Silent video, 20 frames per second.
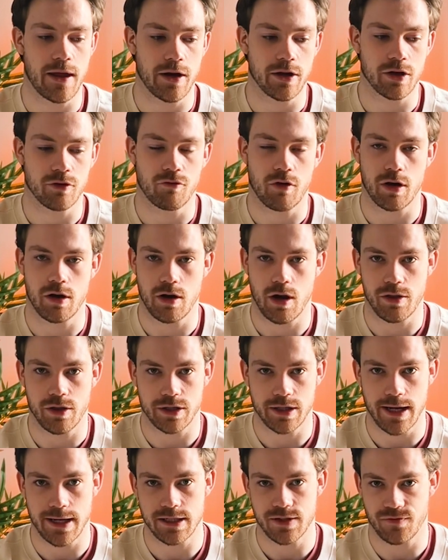then I can run
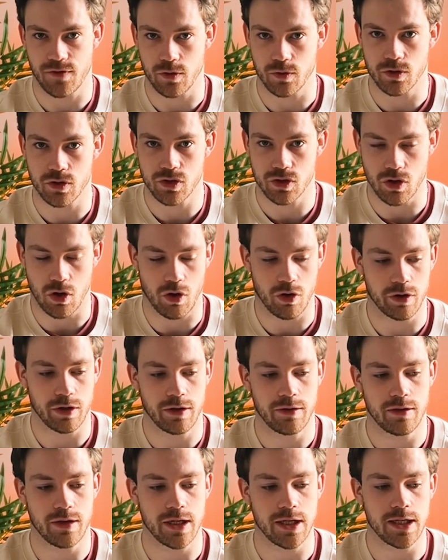another test focused
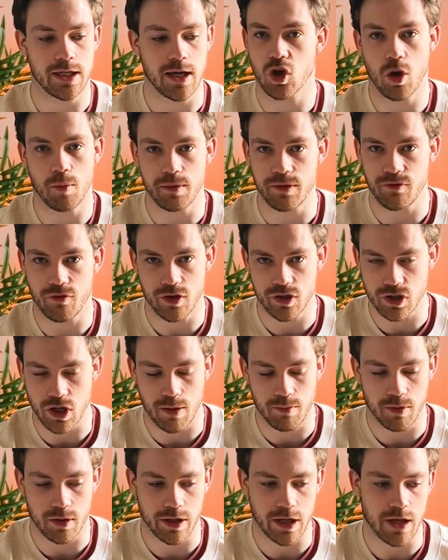on the copy, for
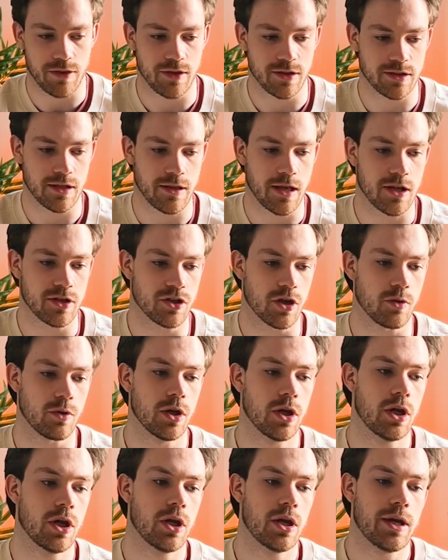example, okay, things like that. So
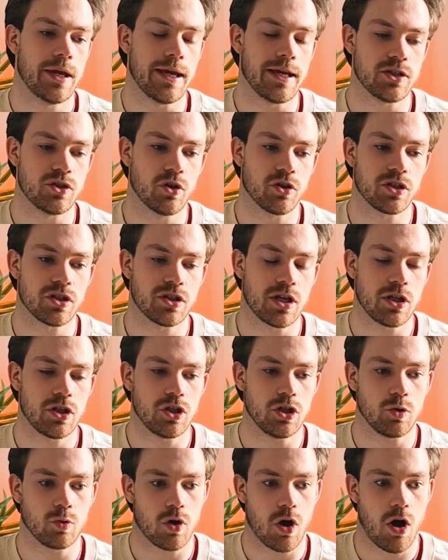it's not to say that
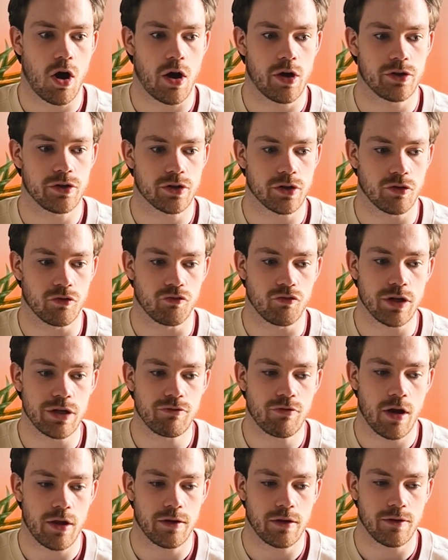you can't
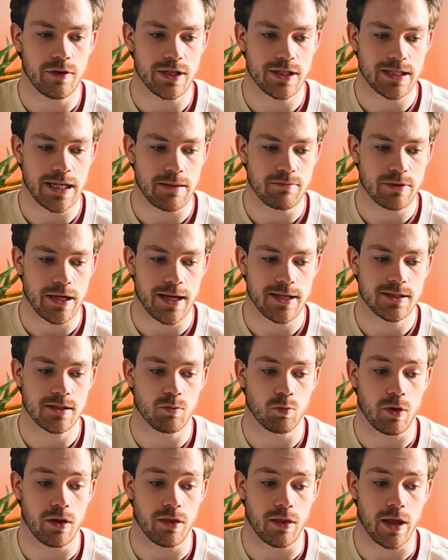rerun the same
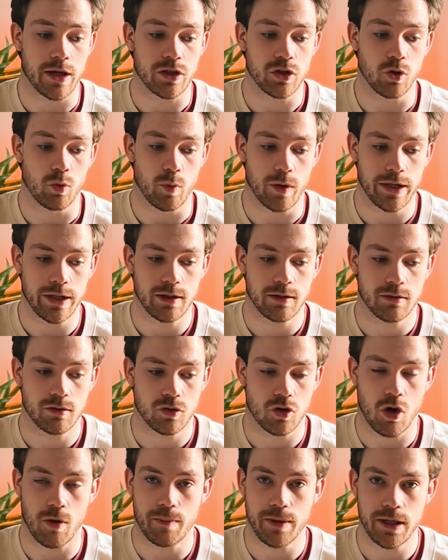test with like your winning
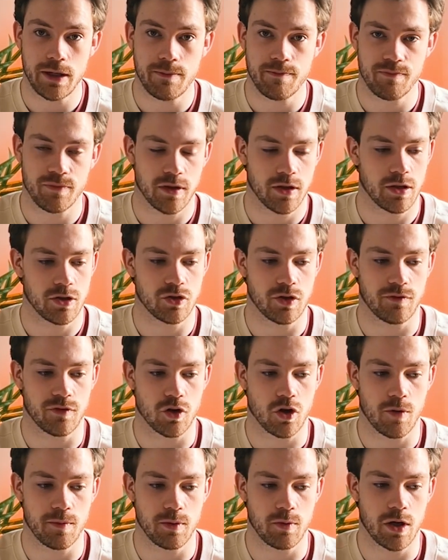copy. So if
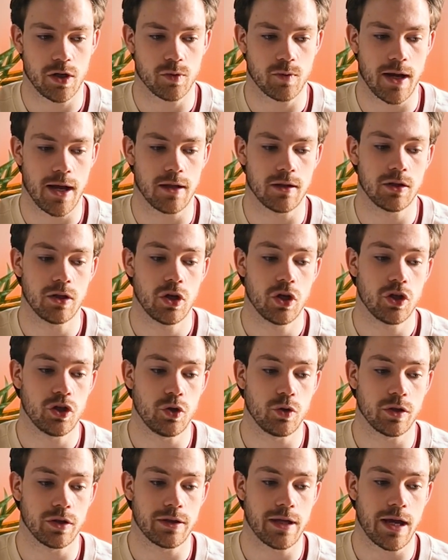the copy worked well, you could